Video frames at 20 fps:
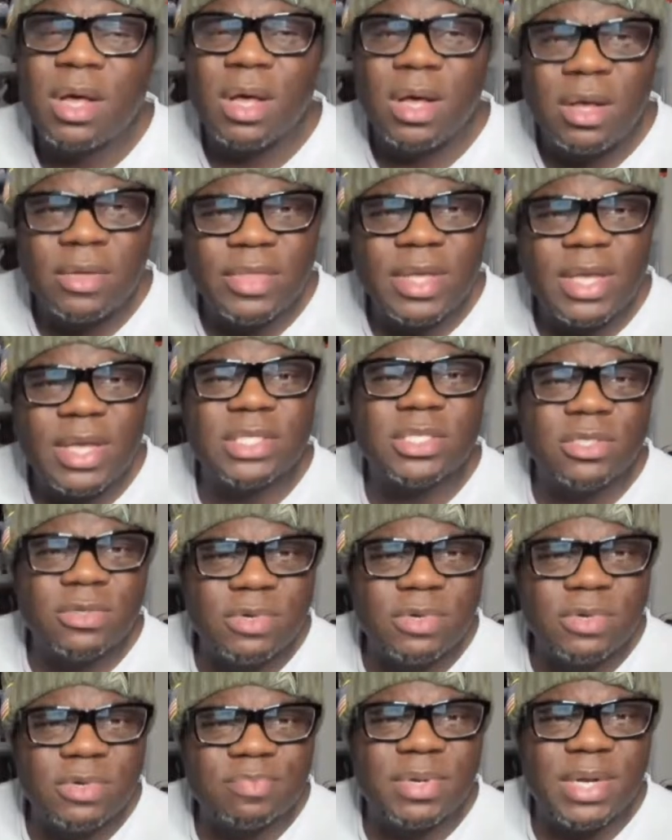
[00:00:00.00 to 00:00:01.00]
all they
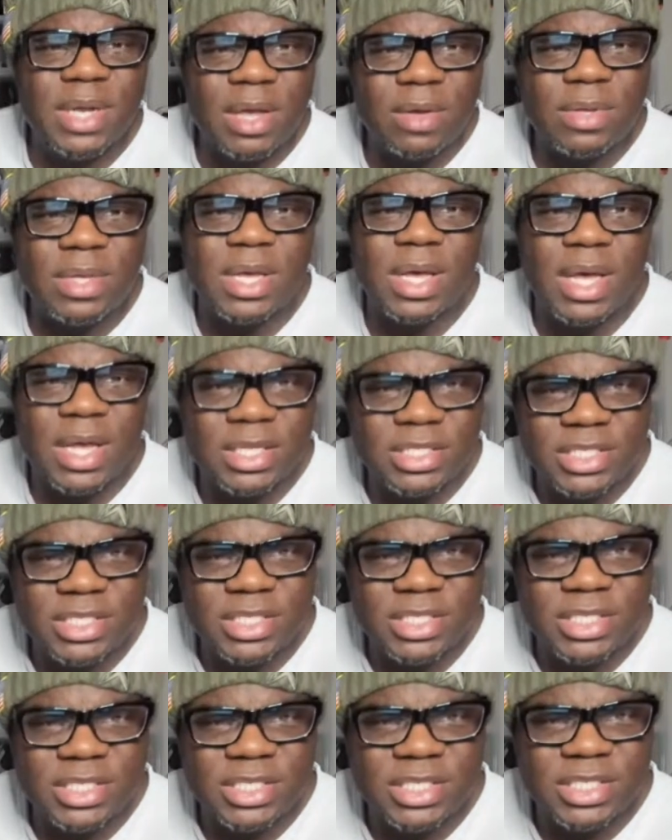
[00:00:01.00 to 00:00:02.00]
do is put out
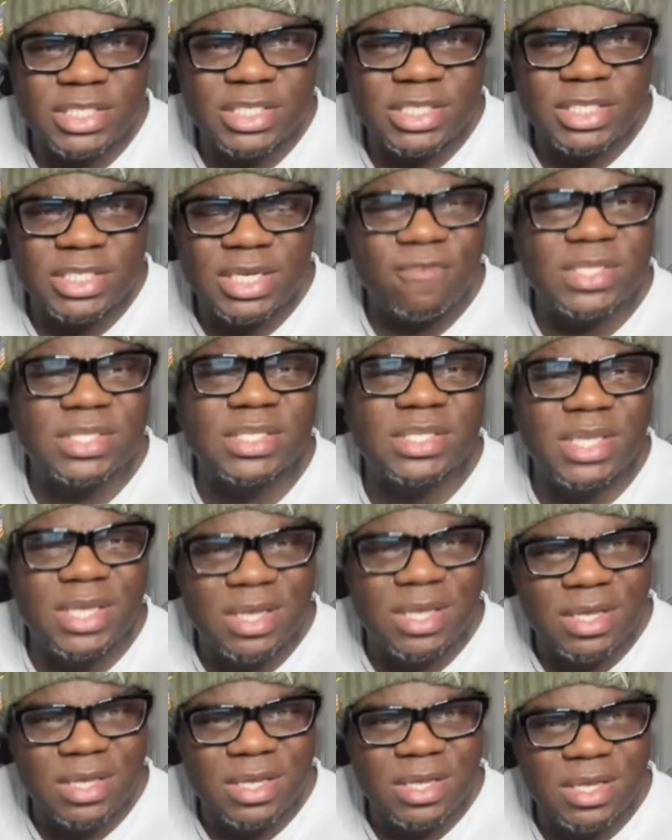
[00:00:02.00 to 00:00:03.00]
content every
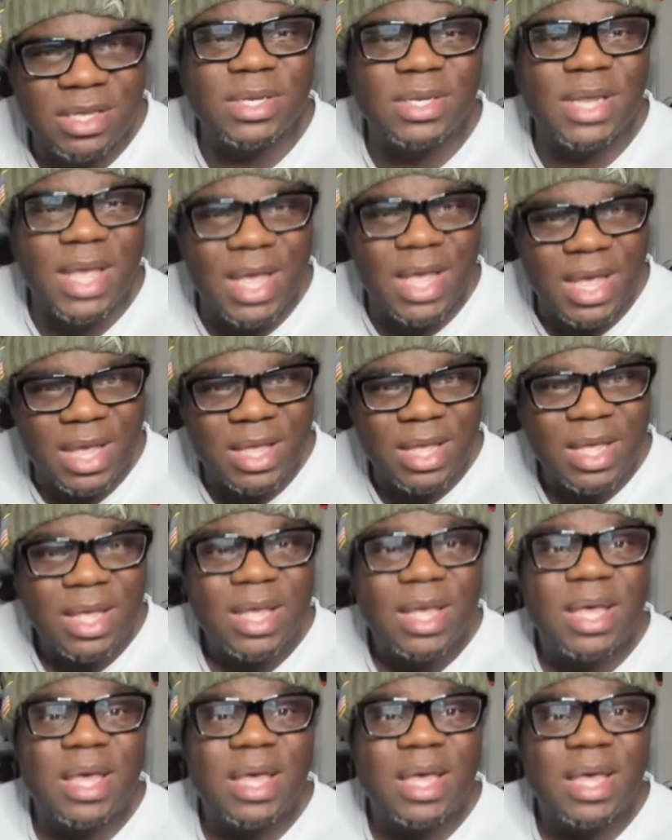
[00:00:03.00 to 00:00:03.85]
single day.